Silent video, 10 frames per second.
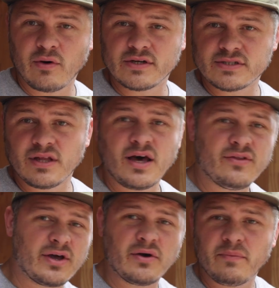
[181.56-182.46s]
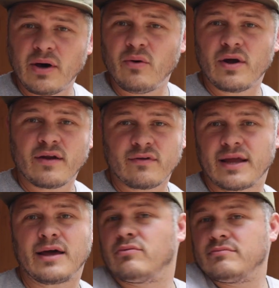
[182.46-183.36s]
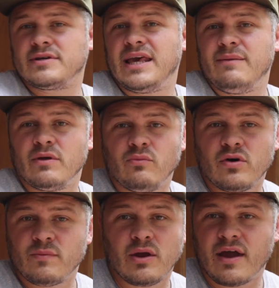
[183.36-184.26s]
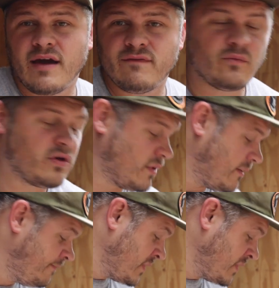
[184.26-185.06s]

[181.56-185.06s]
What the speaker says: go in a sled, they go in a boat, whatever. Like I don't keep them with me or have them with me.